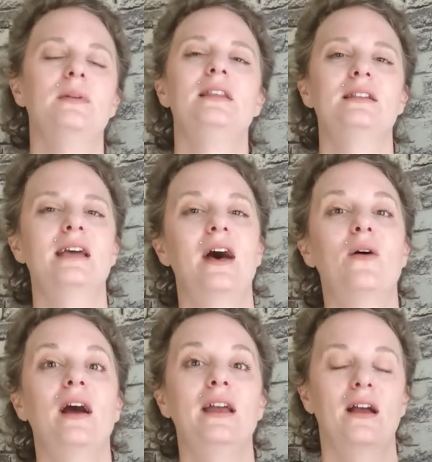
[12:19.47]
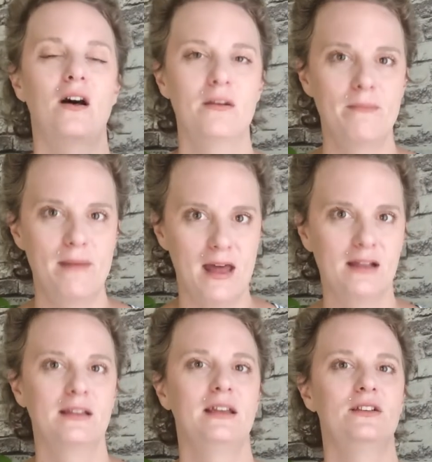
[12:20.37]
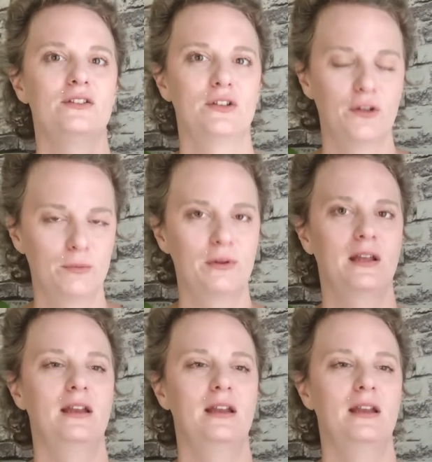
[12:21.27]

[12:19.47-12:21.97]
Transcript: but that's how I automatically interpret